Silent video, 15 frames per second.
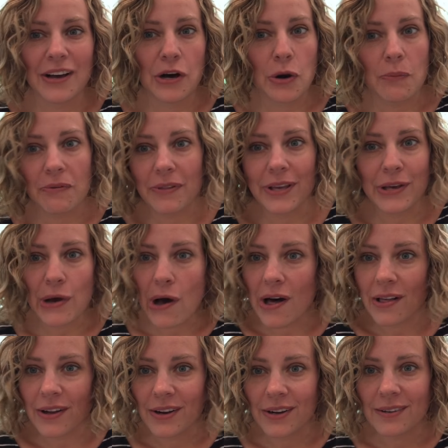hopefully you
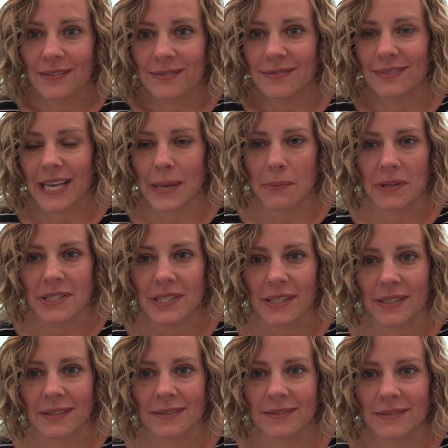all are able to
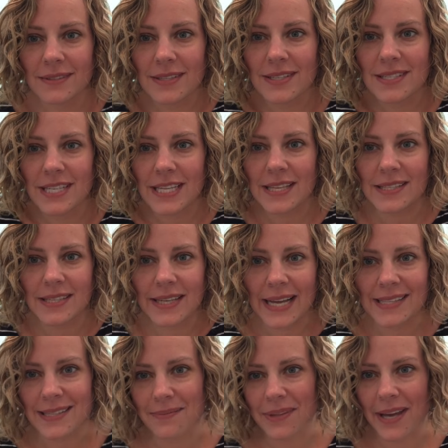see this and
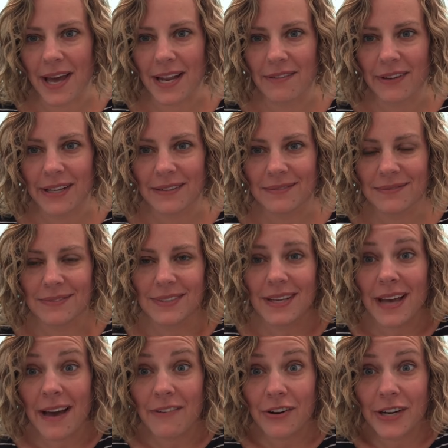get something out of it.
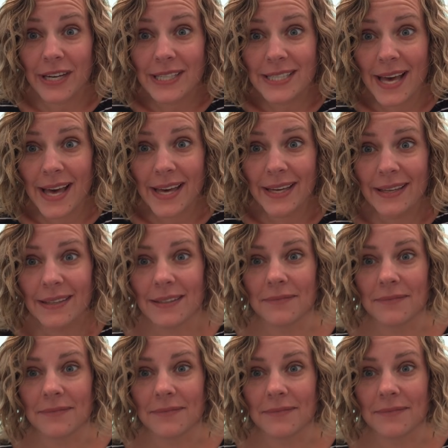Have a great day.